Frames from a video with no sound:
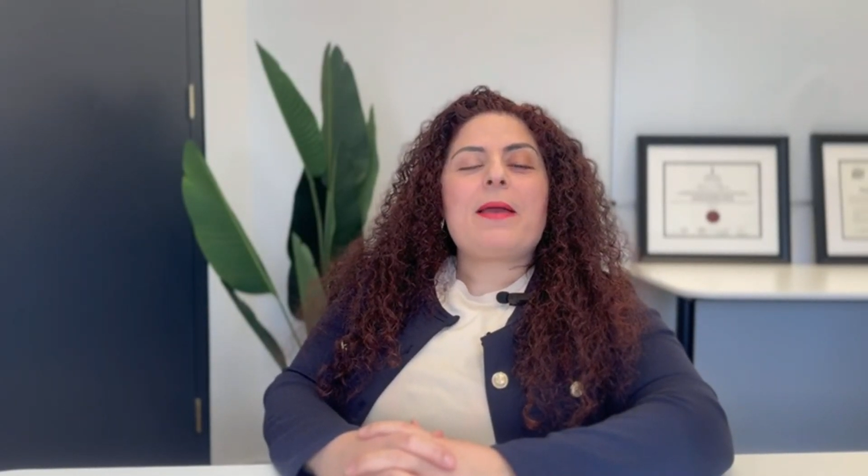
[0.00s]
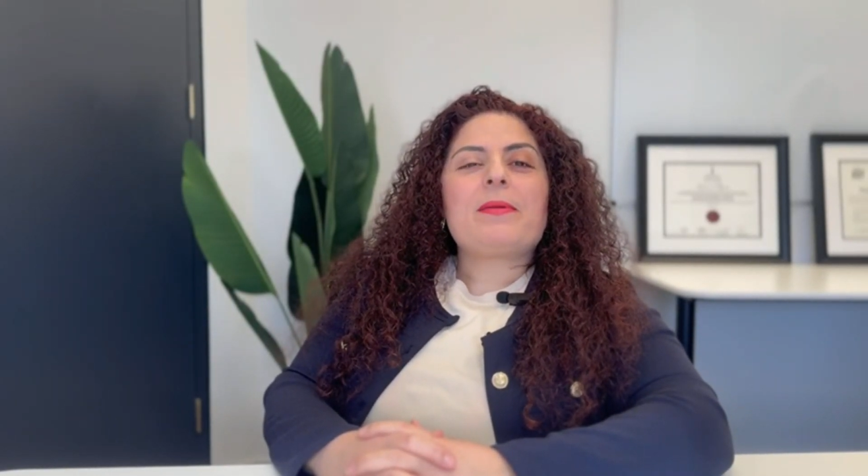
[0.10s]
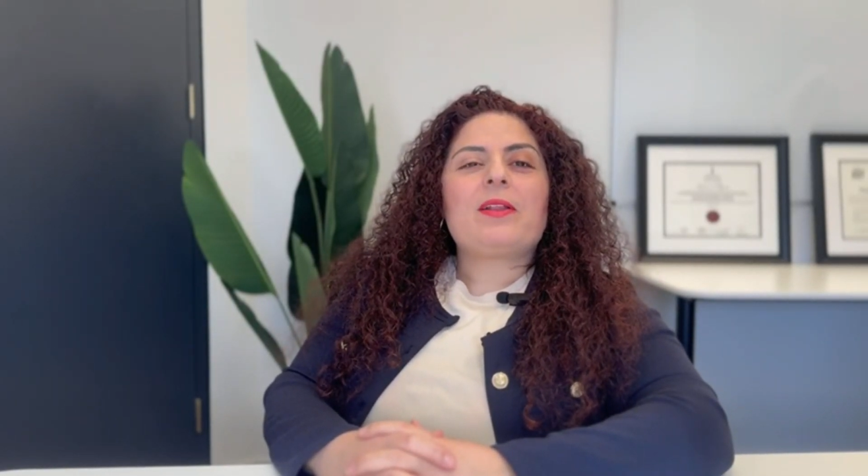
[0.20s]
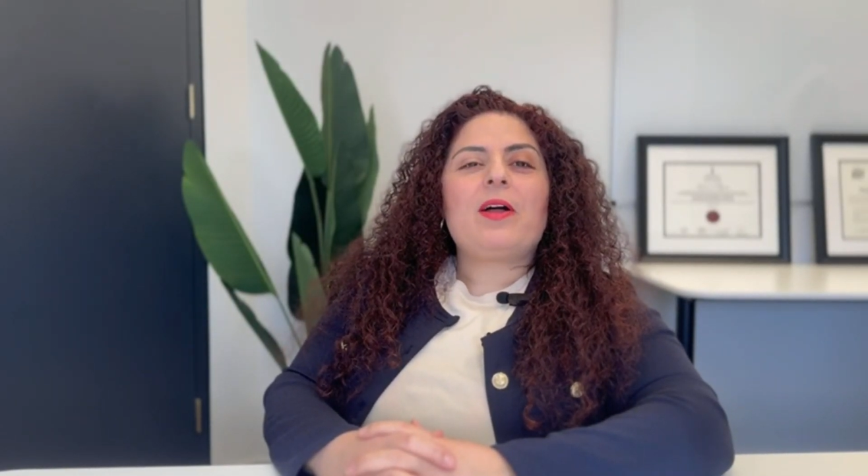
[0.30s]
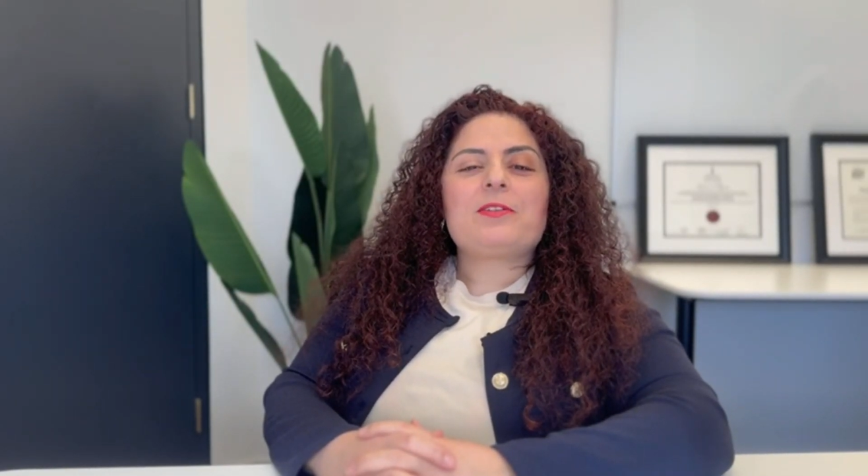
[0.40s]

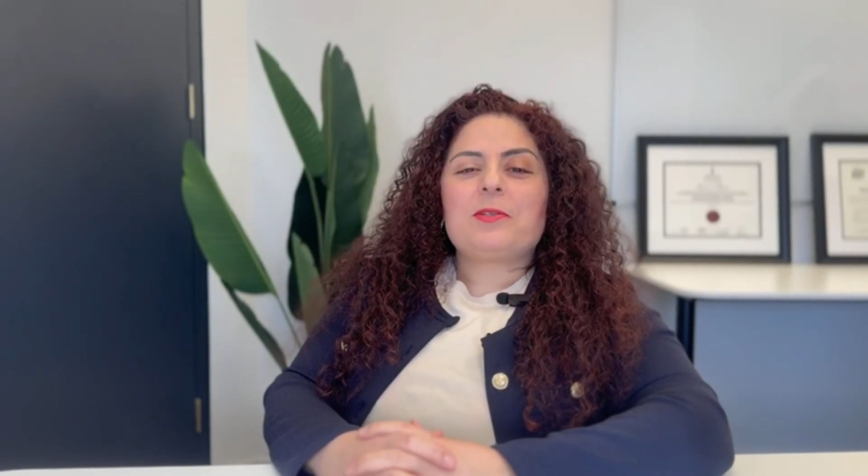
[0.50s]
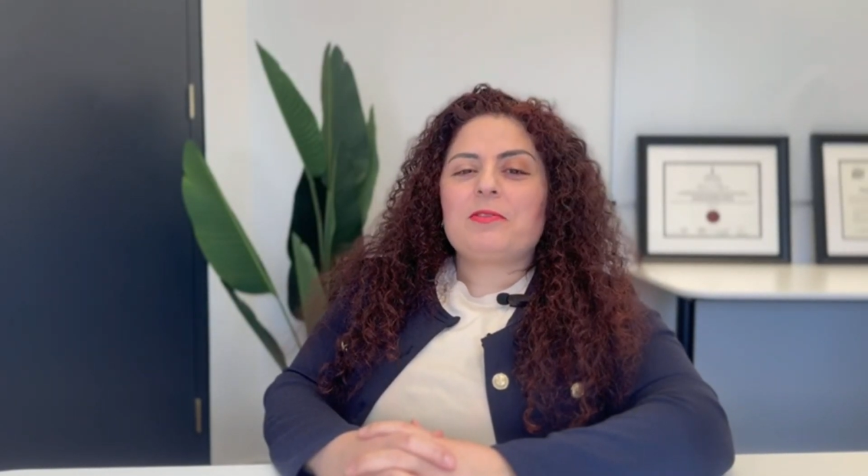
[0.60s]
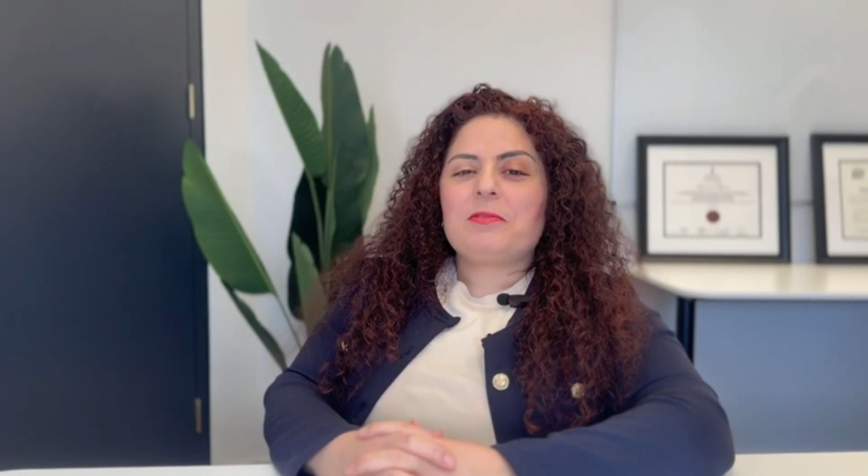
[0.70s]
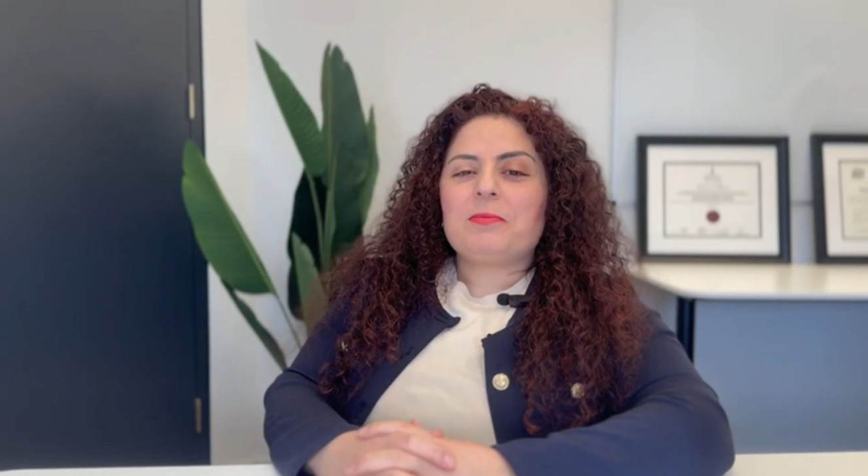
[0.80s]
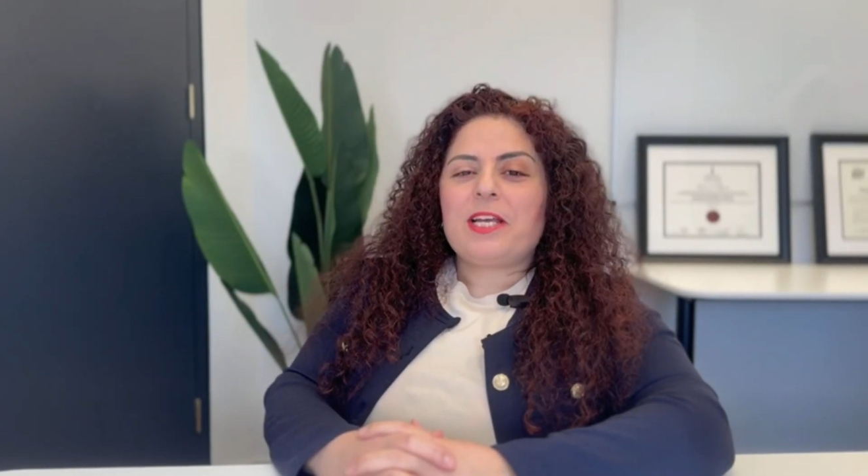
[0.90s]
Emmy Law's
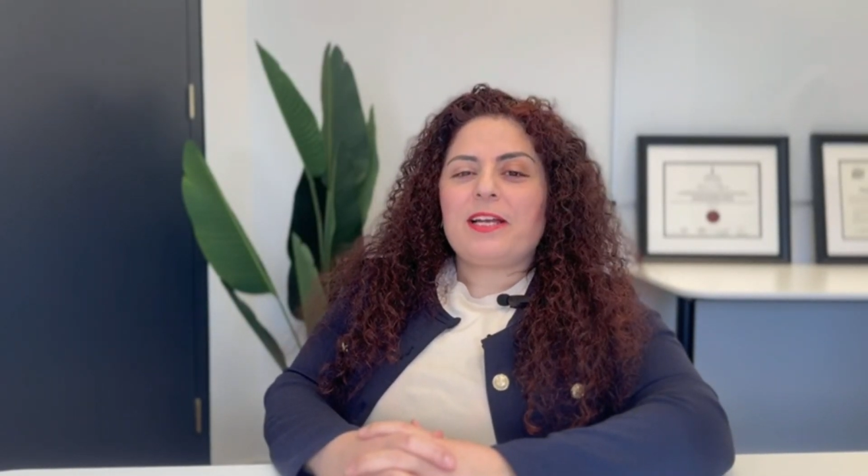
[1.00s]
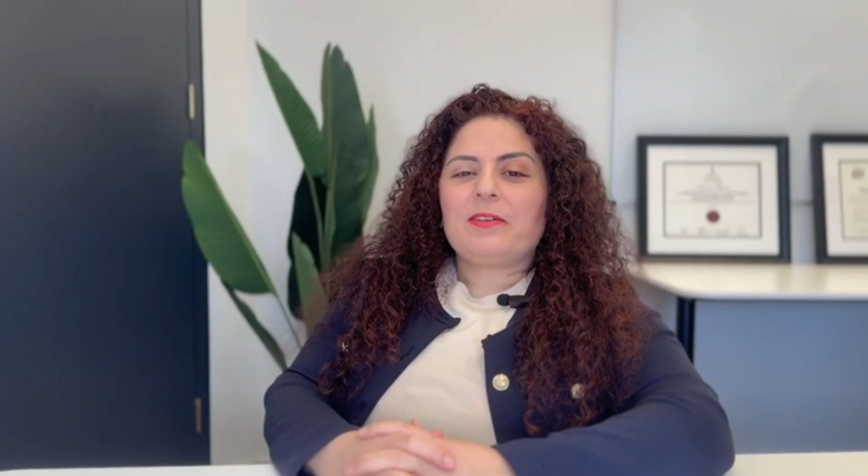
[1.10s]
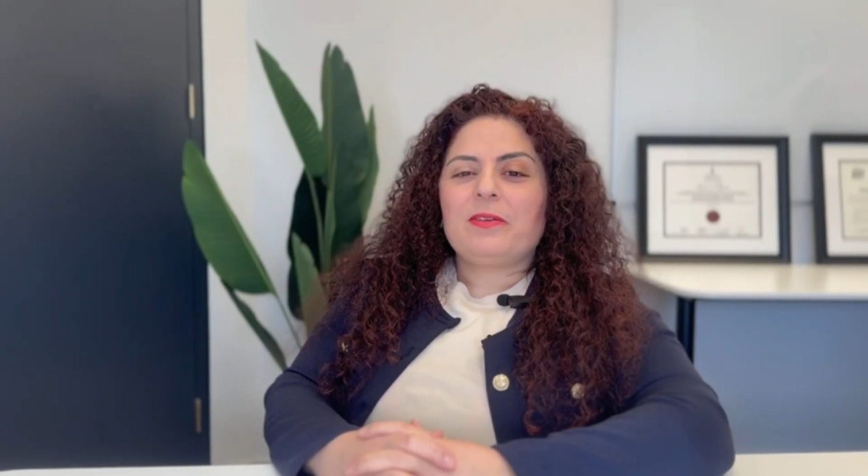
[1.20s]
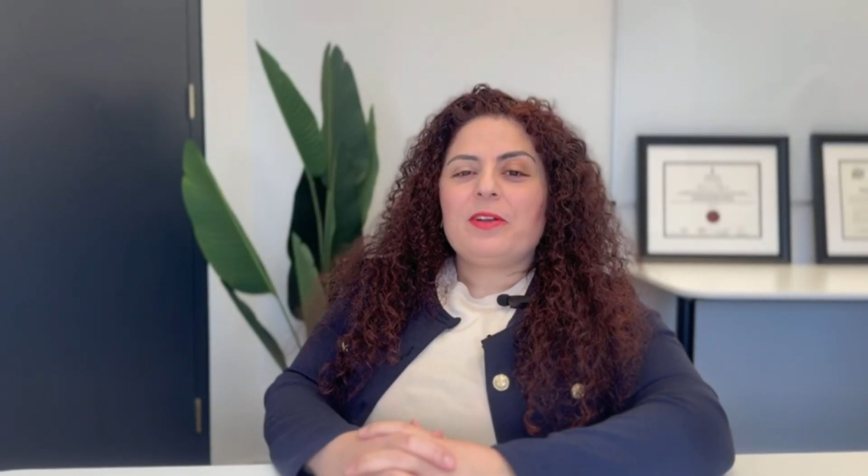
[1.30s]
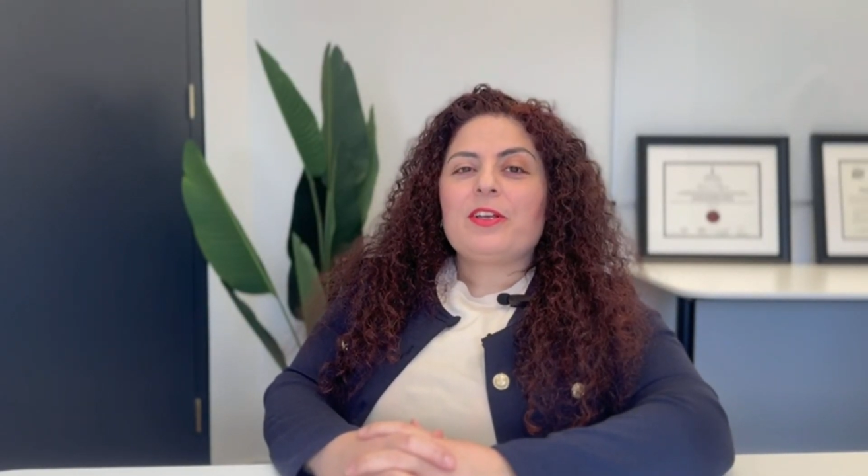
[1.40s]
YouTube
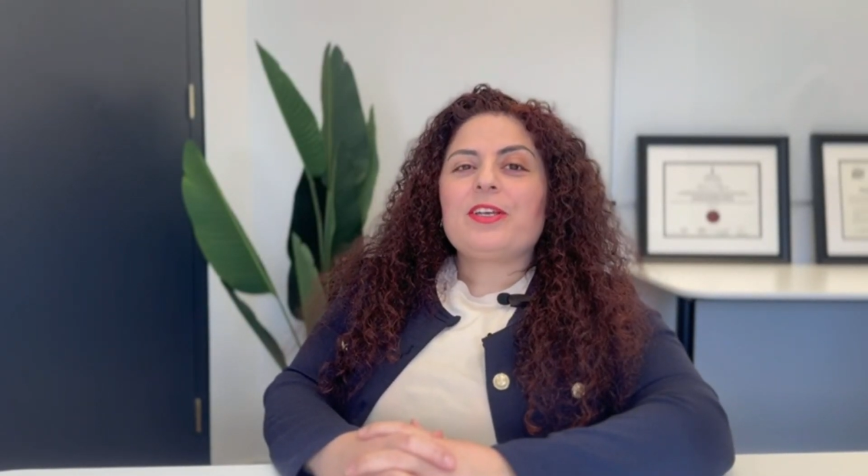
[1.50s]
channel,